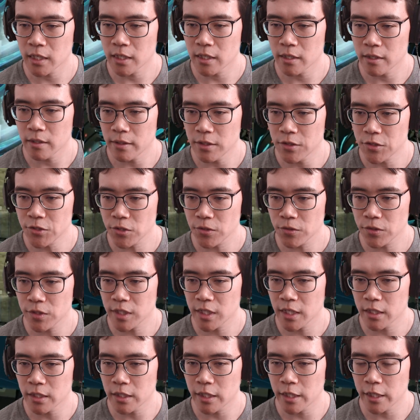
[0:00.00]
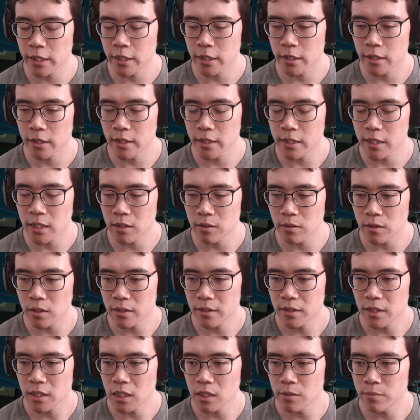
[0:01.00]
insert the gun here, and then
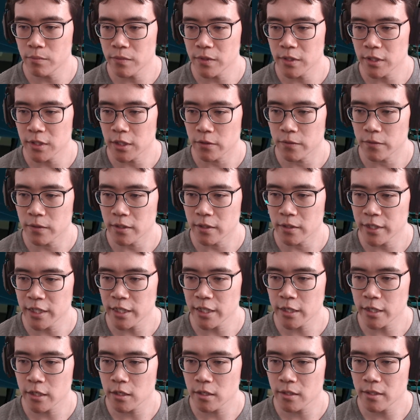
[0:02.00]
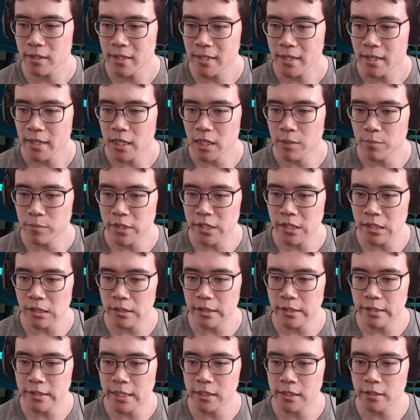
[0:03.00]
you know, they're here.
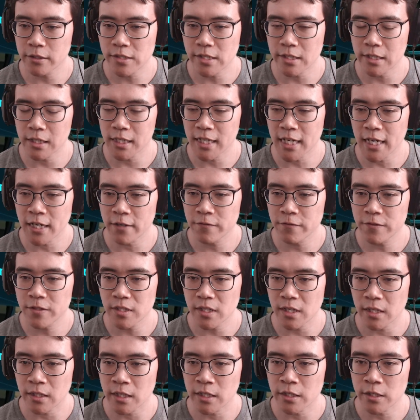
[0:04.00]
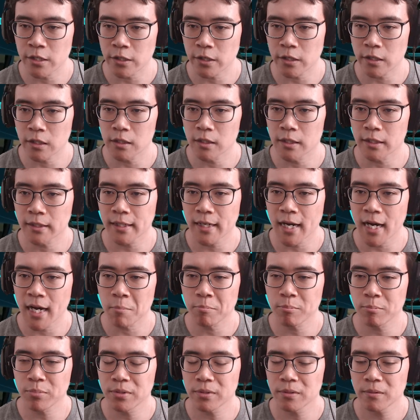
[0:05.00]
Immediately they look to the left, and then they're going to look
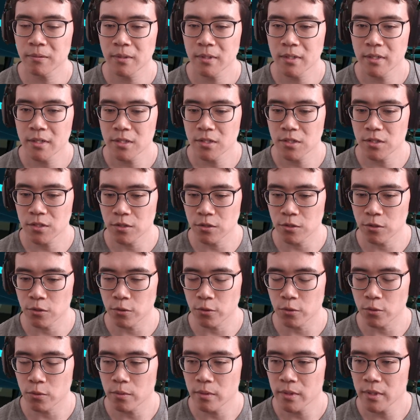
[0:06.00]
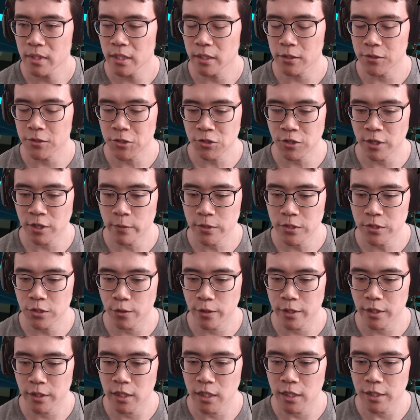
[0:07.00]
up to illustrate what's
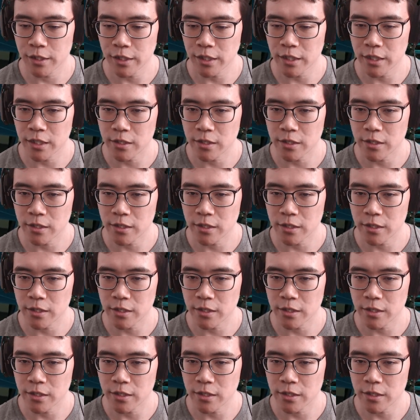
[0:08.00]
going on here.